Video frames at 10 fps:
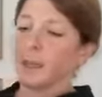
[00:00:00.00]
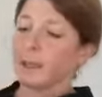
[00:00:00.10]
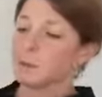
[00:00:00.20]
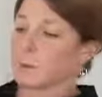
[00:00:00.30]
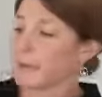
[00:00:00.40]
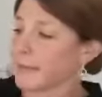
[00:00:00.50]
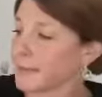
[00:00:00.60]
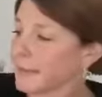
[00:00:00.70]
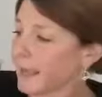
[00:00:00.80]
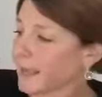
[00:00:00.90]
And when
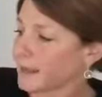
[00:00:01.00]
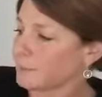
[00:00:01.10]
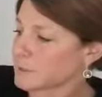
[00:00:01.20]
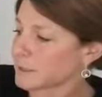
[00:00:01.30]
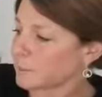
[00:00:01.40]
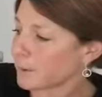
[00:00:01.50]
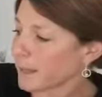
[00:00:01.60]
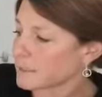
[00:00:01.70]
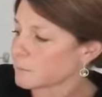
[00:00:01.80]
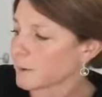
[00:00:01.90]
he came to the
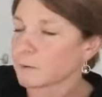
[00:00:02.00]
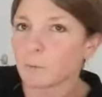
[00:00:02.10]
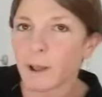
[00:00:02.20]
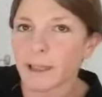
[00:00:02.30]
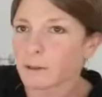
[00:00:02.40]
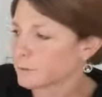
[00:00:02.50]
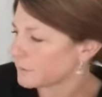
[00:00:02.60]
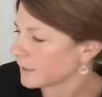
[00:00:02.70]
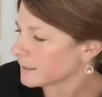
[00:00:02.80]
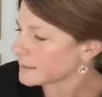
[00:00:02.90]
place where the wild
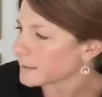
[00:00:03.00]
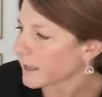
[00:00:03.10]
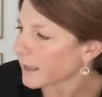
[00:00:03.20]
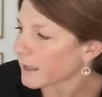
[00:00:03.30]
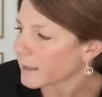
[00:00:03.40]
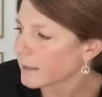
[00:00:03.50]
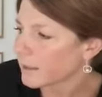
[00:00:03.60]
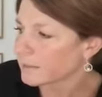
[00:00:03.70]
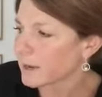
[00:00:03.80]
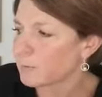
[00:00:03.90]
things are,
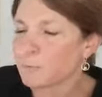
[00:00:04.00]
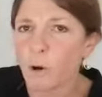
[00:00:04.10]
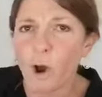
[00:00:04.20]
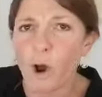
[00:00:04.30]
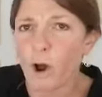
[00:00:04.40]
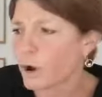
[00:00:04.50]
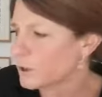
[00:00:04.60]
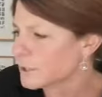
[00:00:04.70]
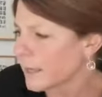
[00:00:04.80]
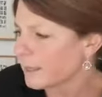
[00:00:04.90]
they
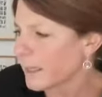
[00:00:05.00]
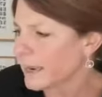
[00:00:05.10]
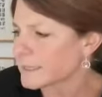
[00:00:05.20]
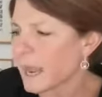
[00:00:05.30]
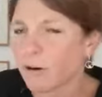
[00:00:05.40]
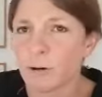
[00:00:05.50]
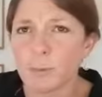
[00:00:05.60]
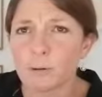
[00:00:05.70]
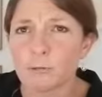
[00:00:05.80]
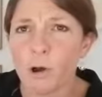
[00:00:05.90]
roared their
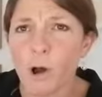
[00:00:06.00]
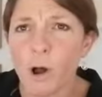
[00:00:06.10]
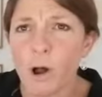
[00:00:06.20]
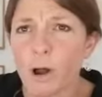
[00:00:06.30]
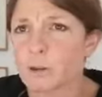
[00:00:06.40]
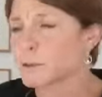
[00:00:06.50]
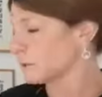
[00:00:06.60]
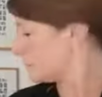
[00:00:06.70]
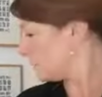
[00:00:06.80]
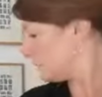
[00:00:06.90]
terrible
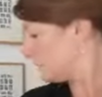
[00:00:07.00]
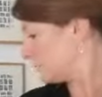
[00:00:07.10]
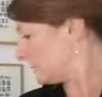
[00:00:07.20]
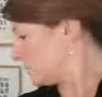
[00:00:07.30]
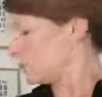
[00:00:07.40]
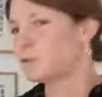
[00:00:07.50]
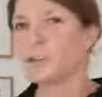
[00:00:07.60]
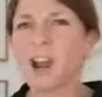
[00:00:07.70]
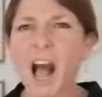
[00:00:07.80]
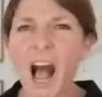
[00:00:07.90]
roars. Roar!